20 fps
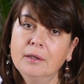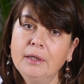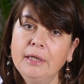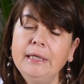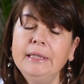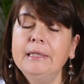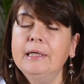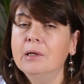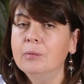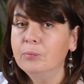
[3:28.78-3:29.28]

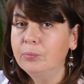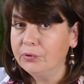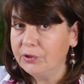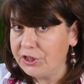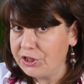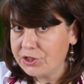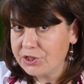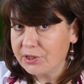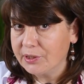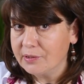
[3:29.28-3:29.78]

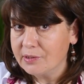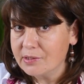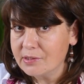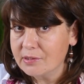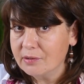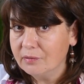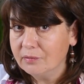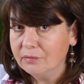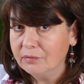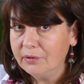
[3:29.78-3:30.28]

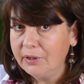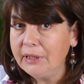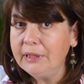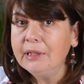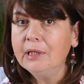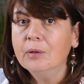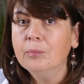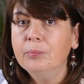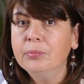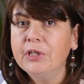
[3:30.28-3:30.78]
incompletions.
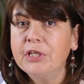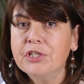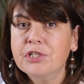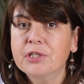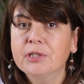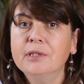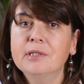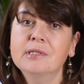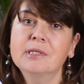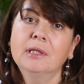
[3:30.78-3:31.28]

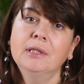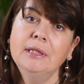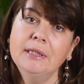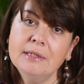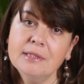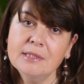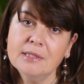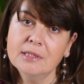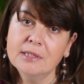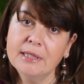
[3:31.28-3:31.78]
Incompletion is an
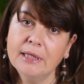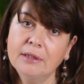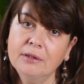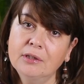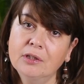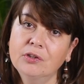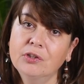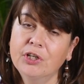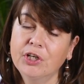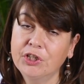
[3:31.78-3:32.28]

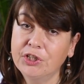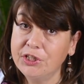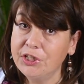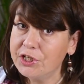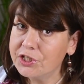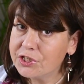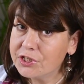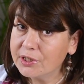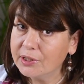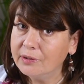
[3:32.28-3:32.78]
incidental
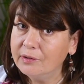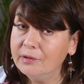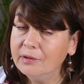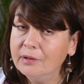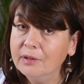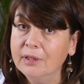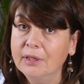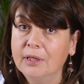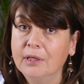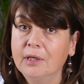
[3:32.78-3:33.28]
cognition
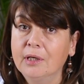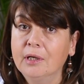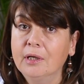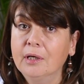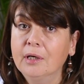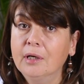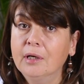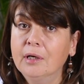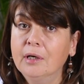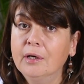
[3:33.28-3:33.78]

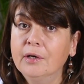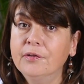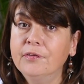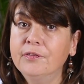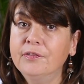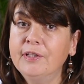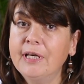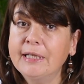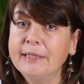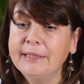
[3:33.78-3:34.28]

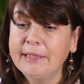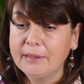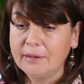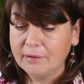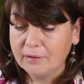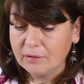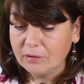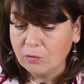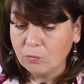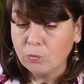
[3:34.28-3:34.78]
that
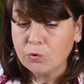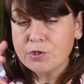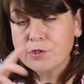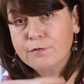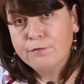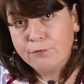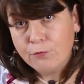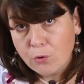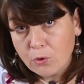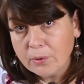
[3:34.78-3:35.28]
was
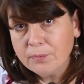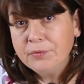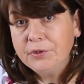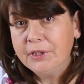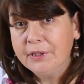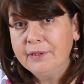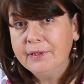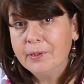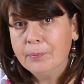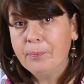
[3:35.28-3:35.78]
formed
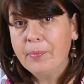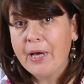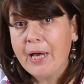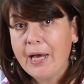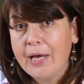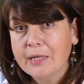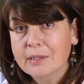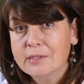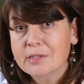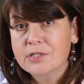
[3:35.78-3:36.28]
in the
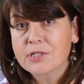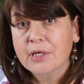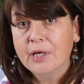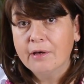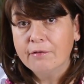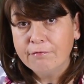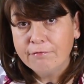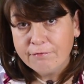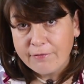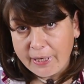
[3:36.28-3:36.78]
past,
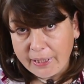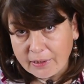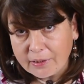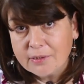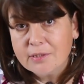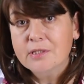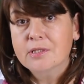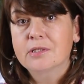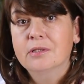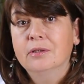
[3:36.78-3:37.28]

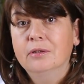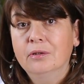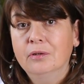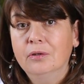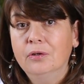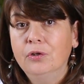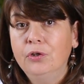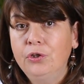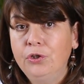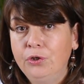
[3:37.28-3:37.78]
affects
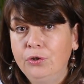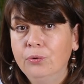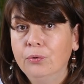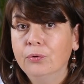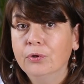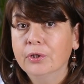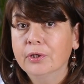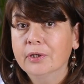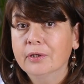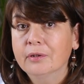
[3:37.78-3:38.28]

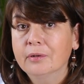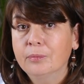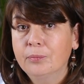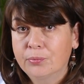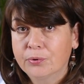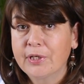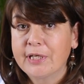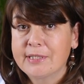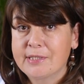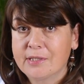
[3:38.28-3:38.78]
your
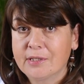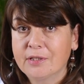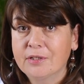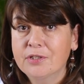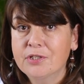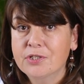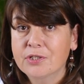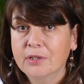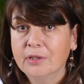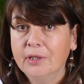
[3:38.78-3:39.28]

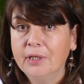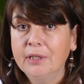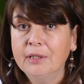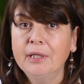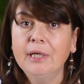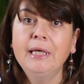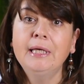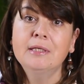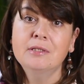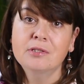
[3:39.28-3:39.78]
present, and
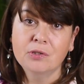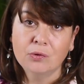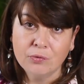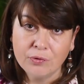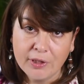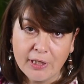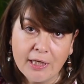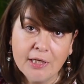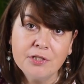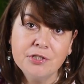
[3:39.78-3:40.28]
is
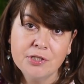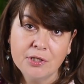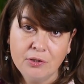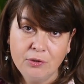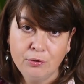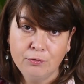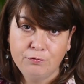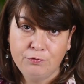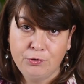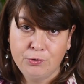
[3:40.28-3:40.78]
creating
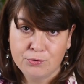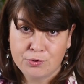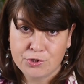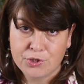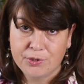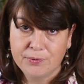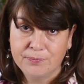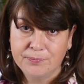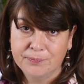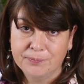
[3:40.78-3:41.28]
your future.